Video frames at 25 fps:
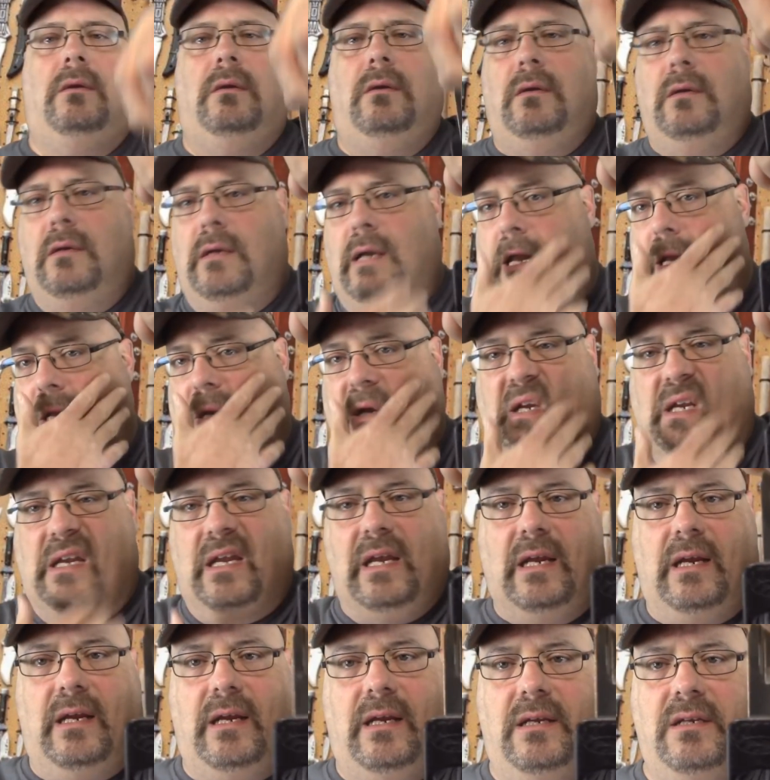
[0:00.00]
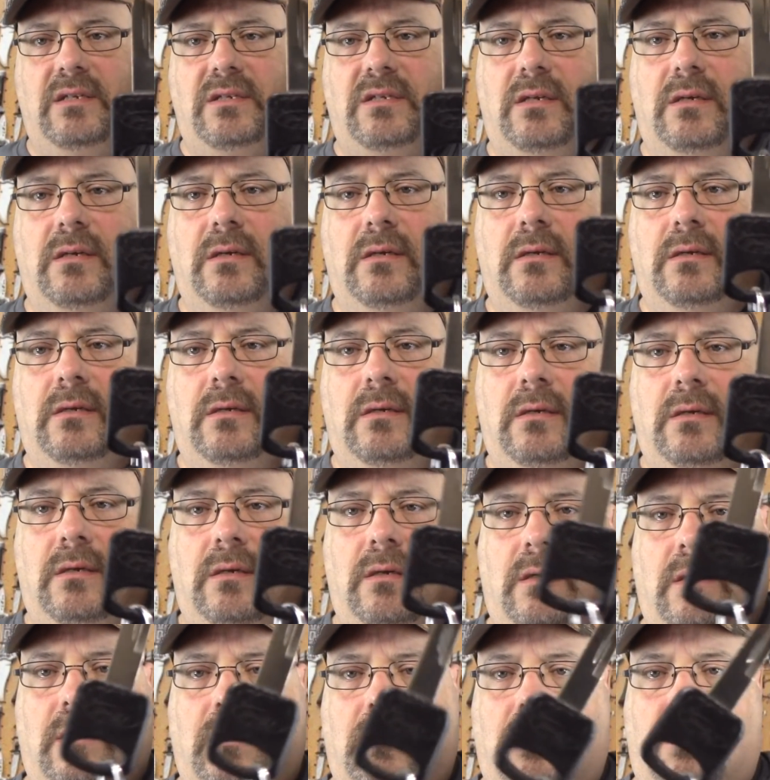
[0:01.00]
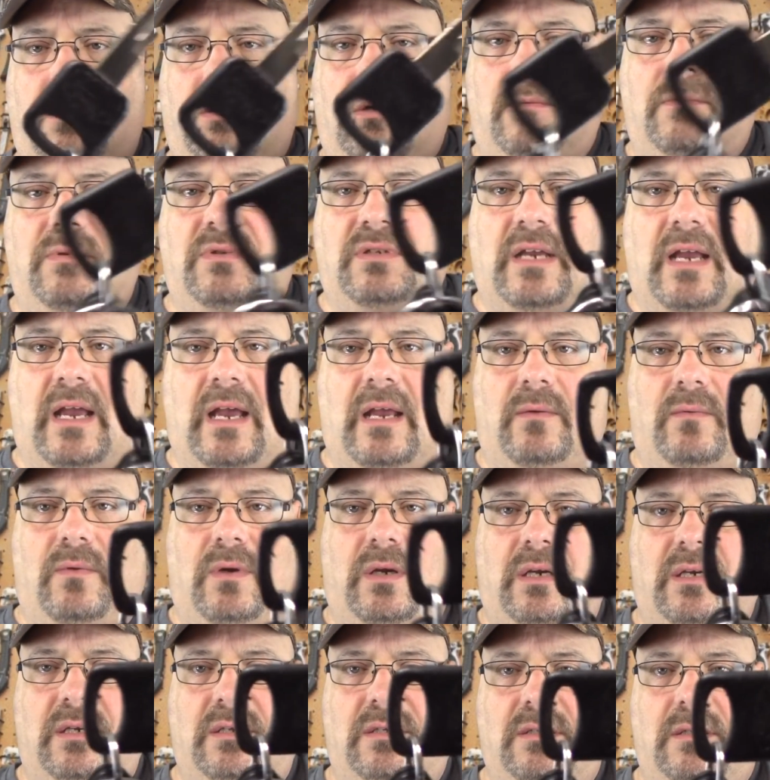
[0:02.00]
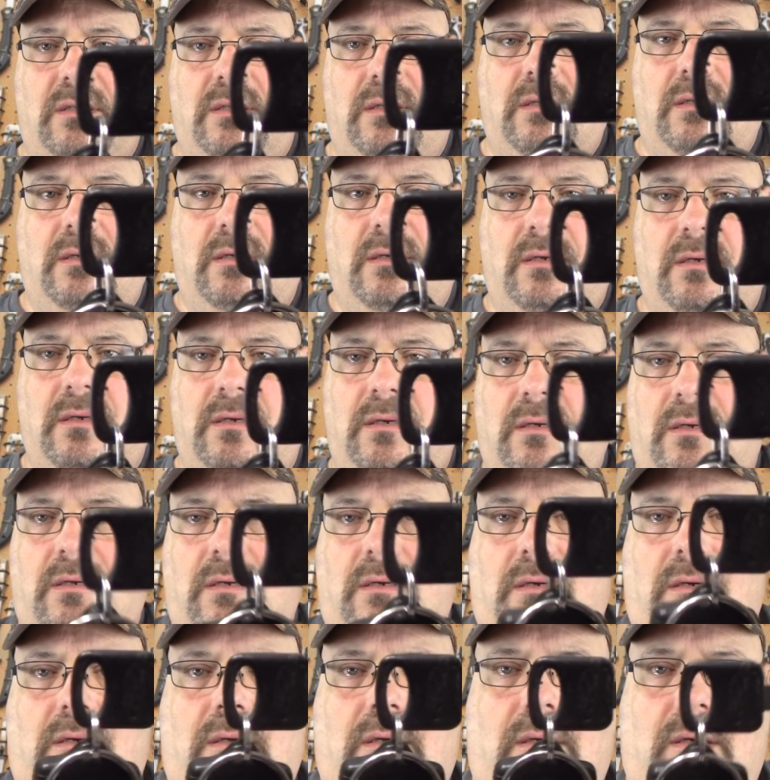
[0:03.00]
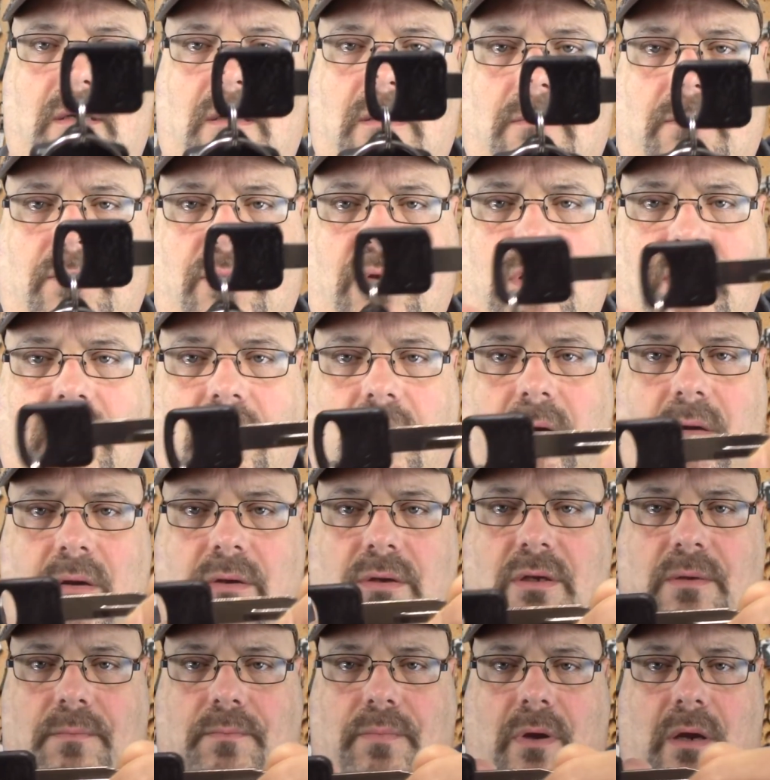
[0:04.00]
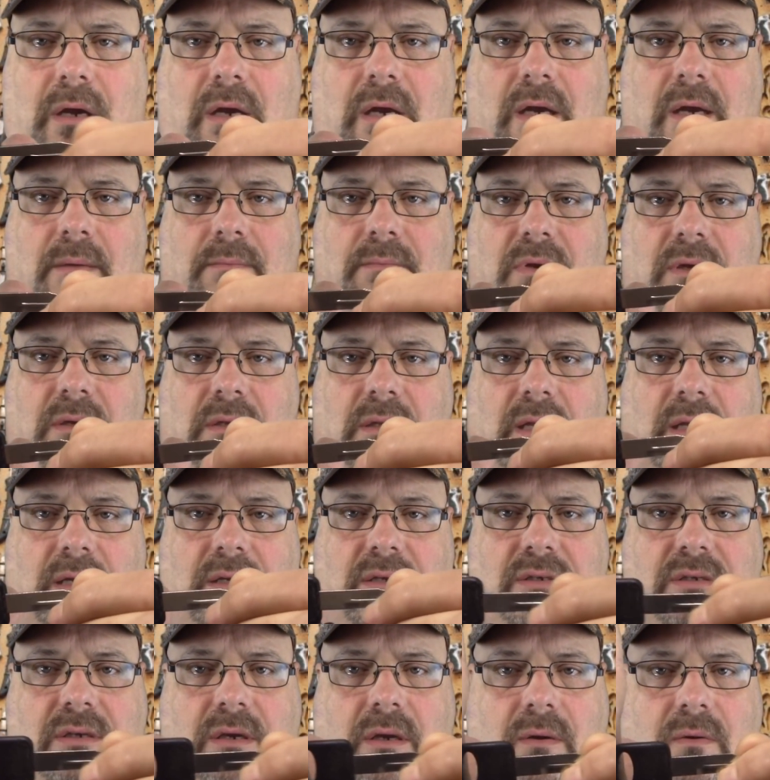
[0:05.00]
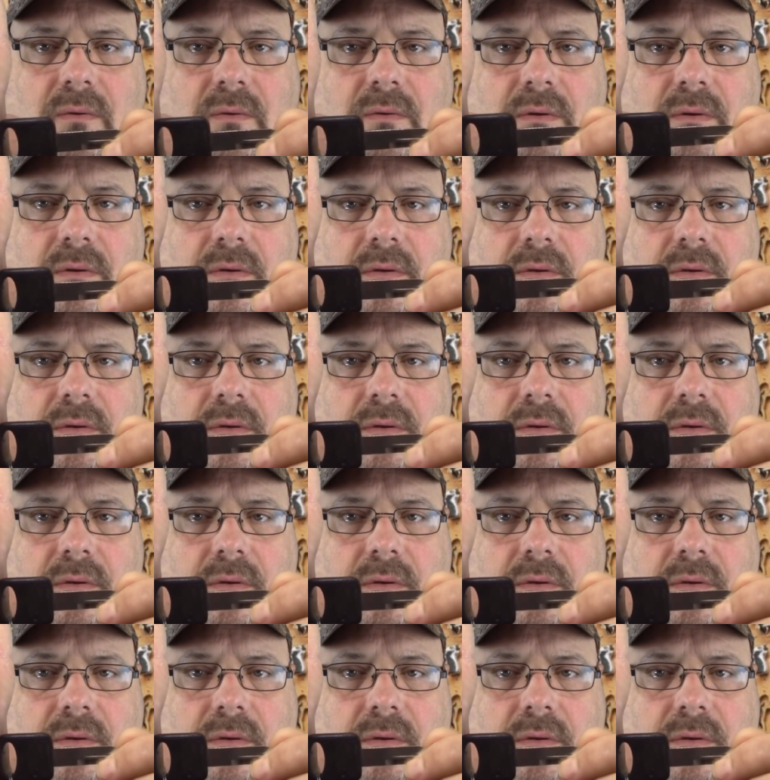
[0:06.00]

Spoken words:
Take your keys, turn them sideways. Put it on your palm like so.